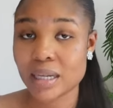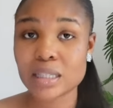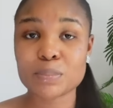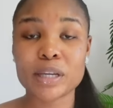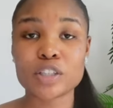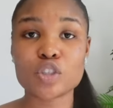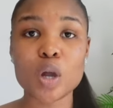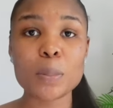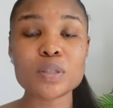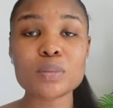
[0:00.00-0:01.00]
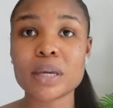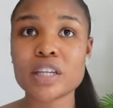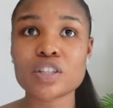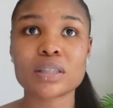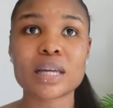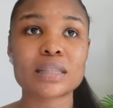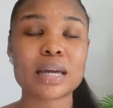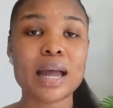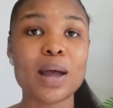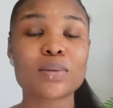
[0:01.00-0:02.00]
It is my job to make sure that the
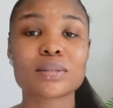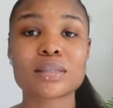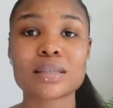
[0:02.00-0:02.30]
house is